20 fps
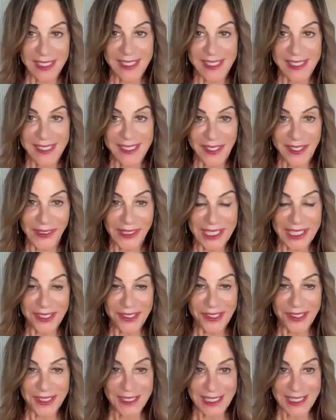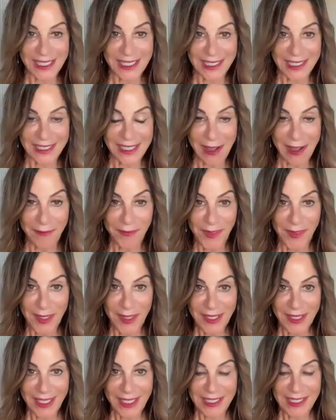is so interesting.
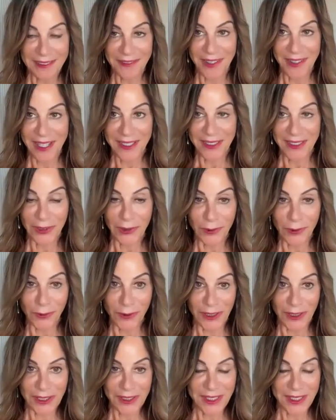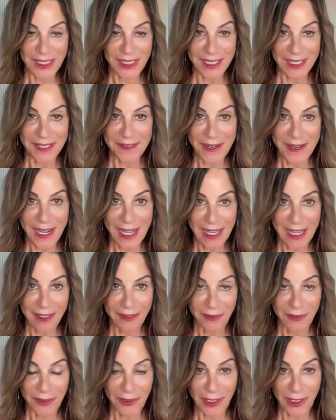Any final words that you
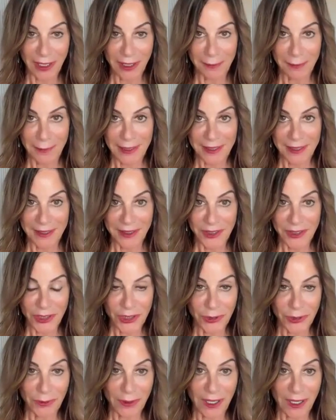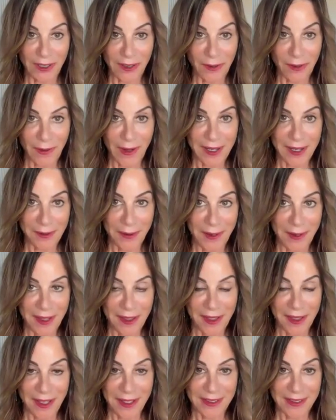have for our parents to walk away with
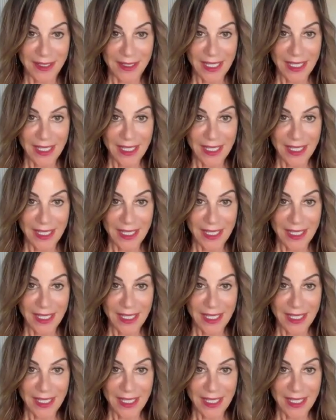on